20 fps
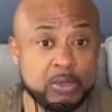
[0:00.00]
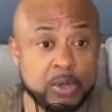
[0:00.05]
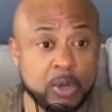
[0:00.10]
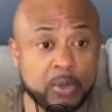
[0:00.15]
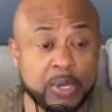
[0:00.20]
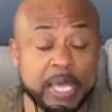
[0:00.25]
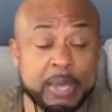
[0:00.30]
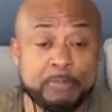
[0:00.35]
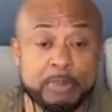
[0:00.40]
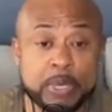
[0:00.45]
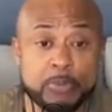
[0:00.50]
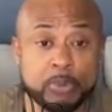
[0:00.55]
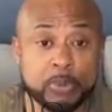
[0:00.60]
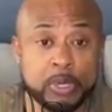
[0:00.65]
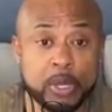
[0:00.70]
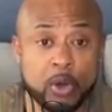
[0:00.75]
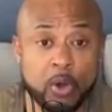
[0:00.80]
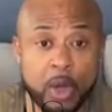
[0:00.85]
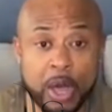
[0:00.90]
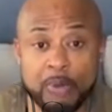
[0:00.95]
you know, let
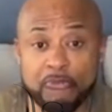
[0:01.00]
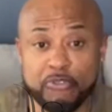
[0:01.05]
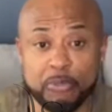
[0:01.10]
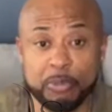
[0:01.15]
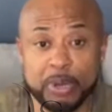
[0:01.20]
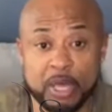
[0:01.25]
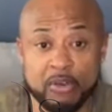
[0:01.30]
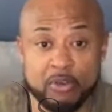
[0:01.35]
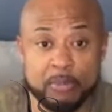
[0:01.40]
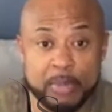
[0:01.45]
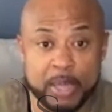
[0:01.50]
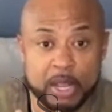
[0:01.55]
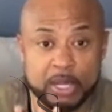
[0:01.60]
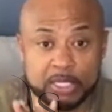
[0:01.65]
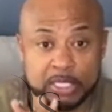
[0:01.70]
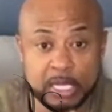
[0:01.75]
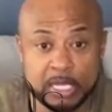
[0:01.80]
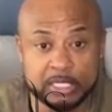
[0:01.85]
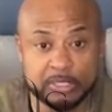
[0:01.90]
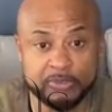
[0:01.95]
people know I'm from Love and
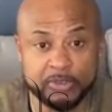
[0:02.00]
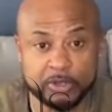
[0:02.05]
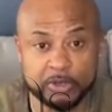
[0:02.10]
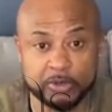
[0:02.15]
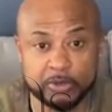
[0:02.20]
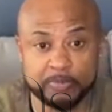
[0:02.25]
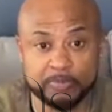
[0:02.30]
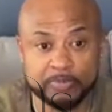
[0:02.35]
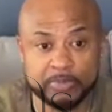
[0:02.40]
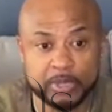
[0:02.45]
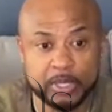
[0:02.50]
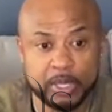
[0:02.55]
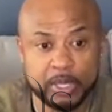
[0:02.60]
Marriage Huntsville.